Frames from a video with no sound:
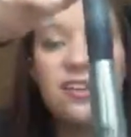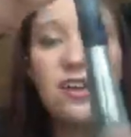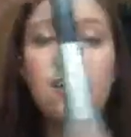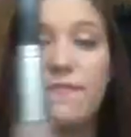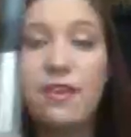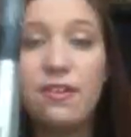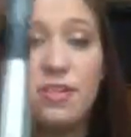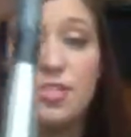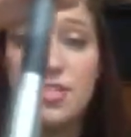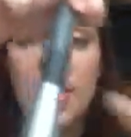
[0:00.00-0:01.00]
of the current
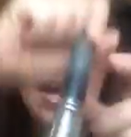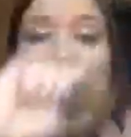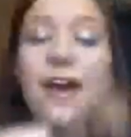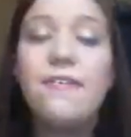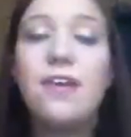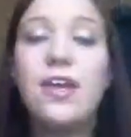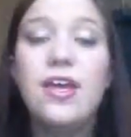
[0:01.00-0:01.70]
foundations I have